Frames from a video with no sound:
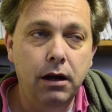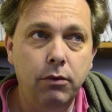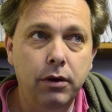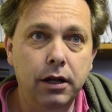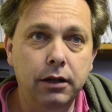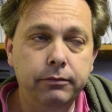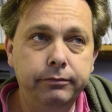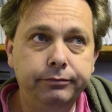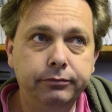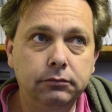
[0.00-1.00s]
Well,
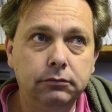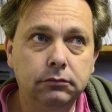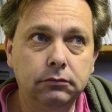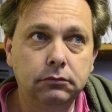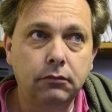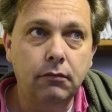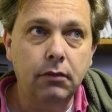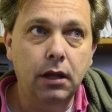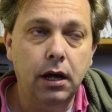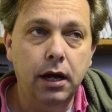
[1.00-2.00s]

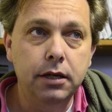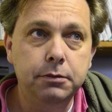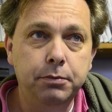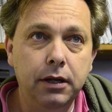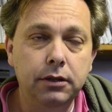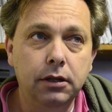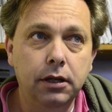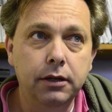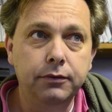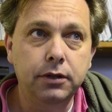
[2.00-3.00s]
I spent a
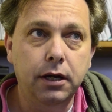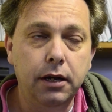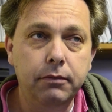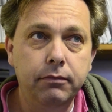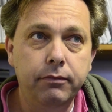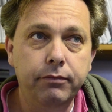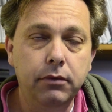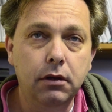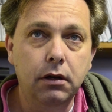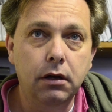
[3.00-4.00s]
lot of time
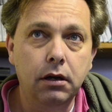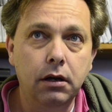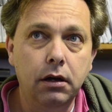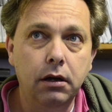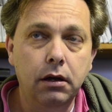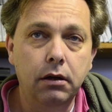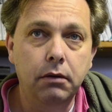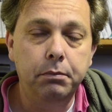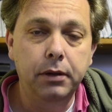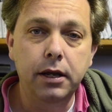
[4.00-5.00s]

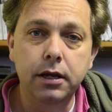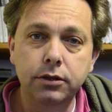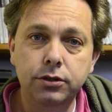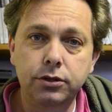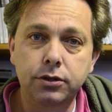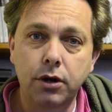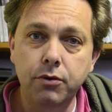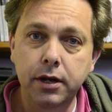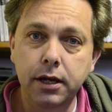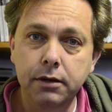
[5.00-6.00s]
playing
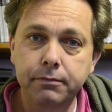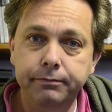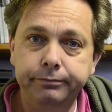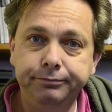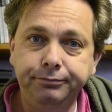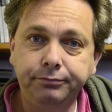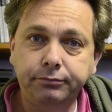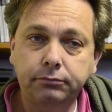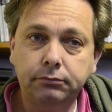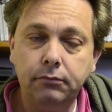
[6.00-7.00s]
Snowkey
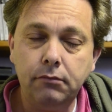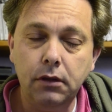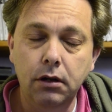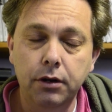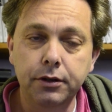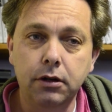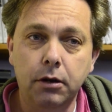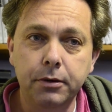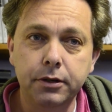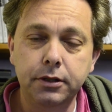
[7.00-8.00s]
on the
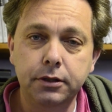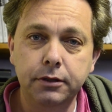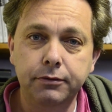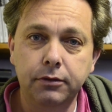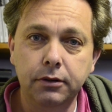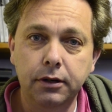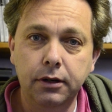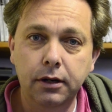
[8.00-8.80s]
Commodore 64,